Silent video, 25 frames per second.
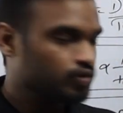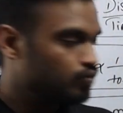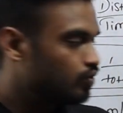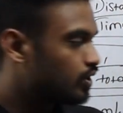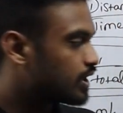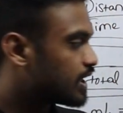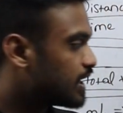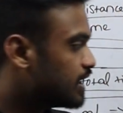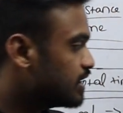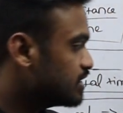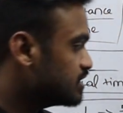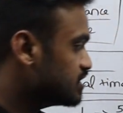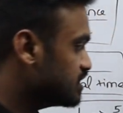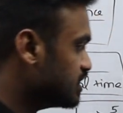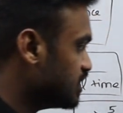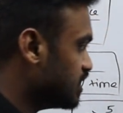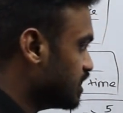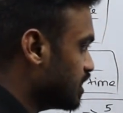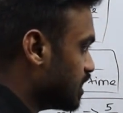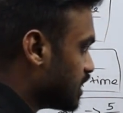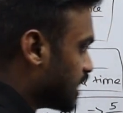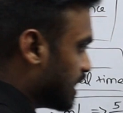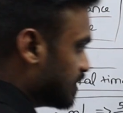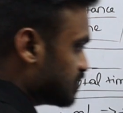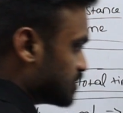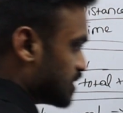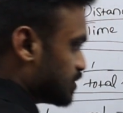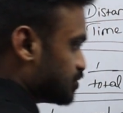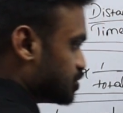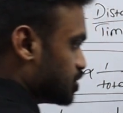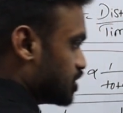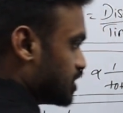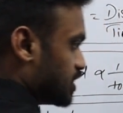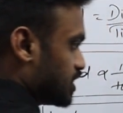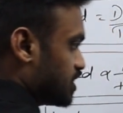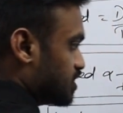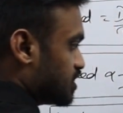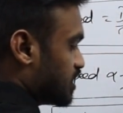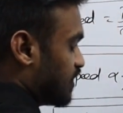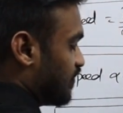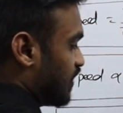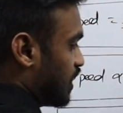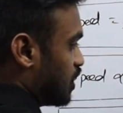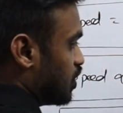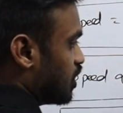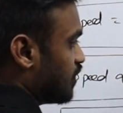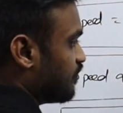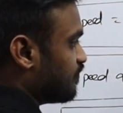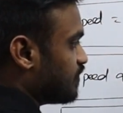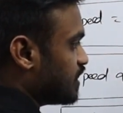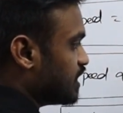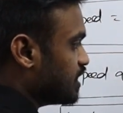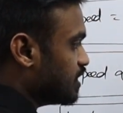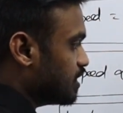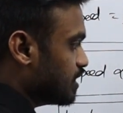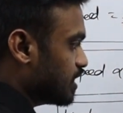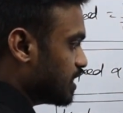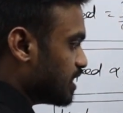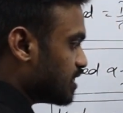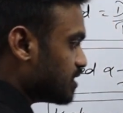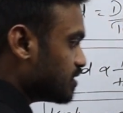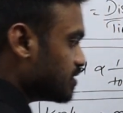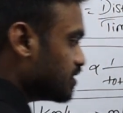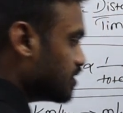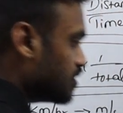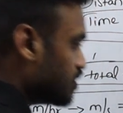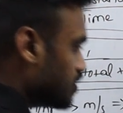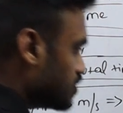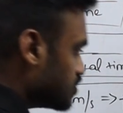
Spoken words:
Okay, see here, I am substituting the value of t here.